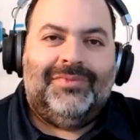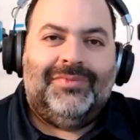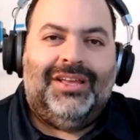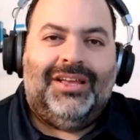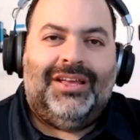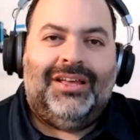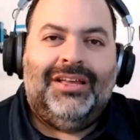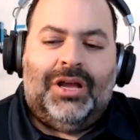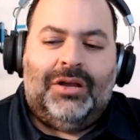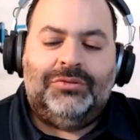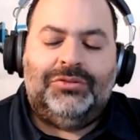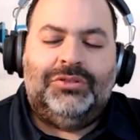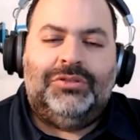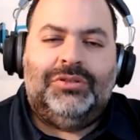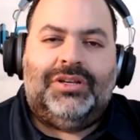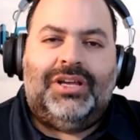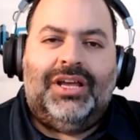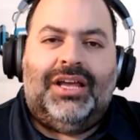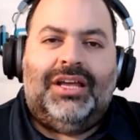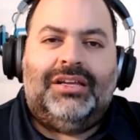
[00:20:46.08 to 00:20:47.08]
Yeah. yeah. How do you
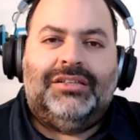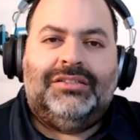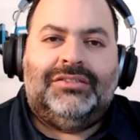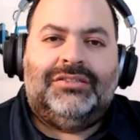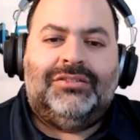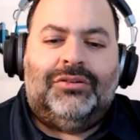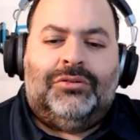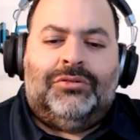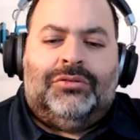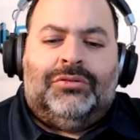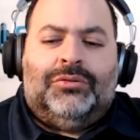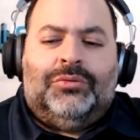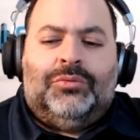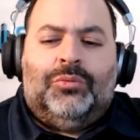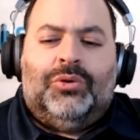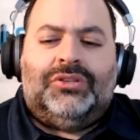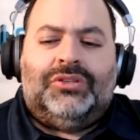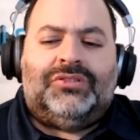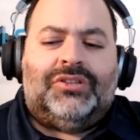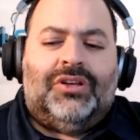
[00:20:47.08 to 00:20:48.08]
guys, or
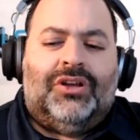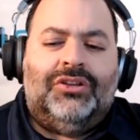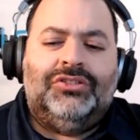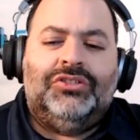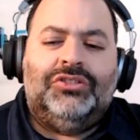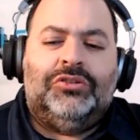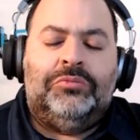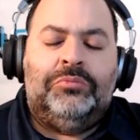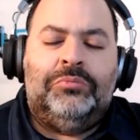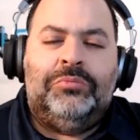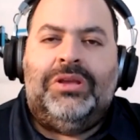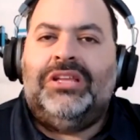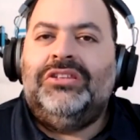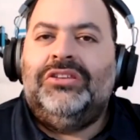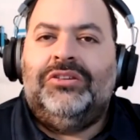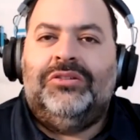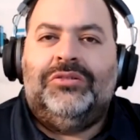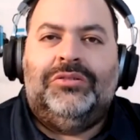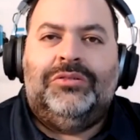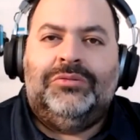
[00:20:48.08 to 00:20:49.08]
what's on your
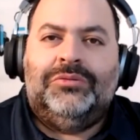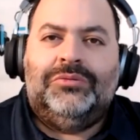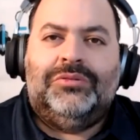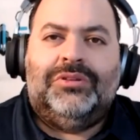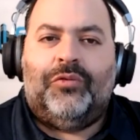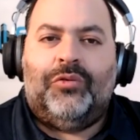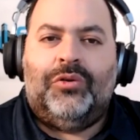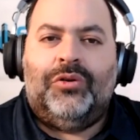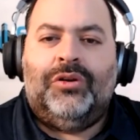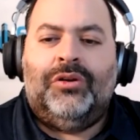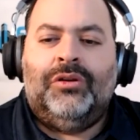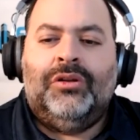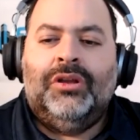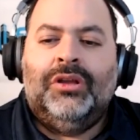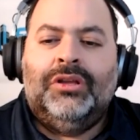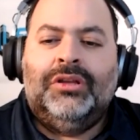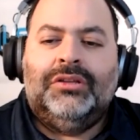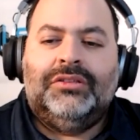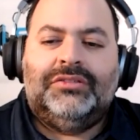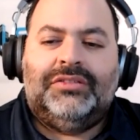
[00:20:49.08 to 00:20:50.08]
menu for
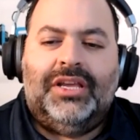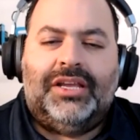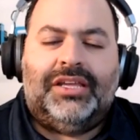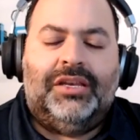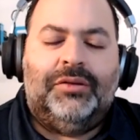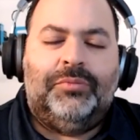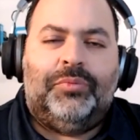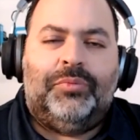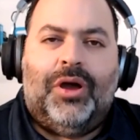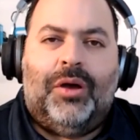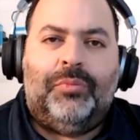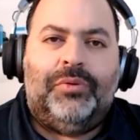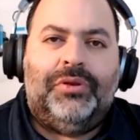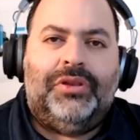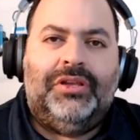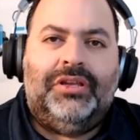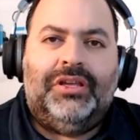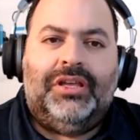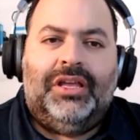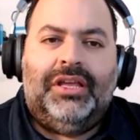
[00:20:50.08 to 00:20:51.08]
taking the
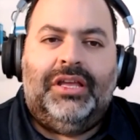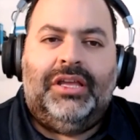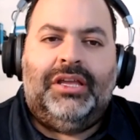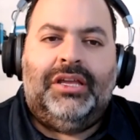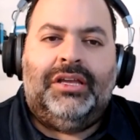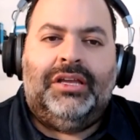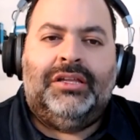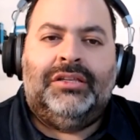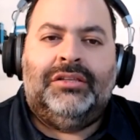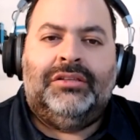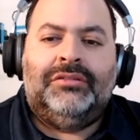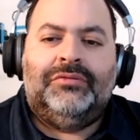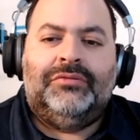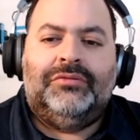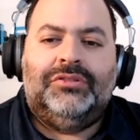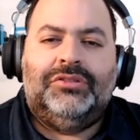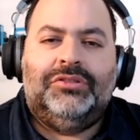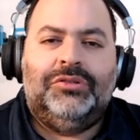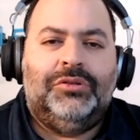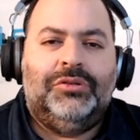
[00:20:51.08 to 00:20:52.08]
property and
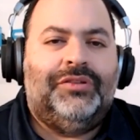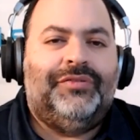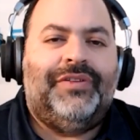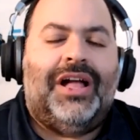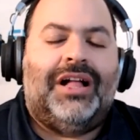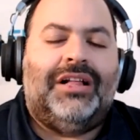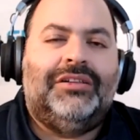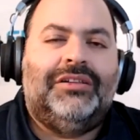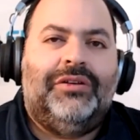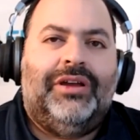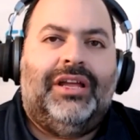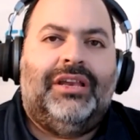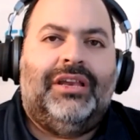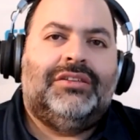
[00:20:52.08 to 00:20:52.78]
doing a value add.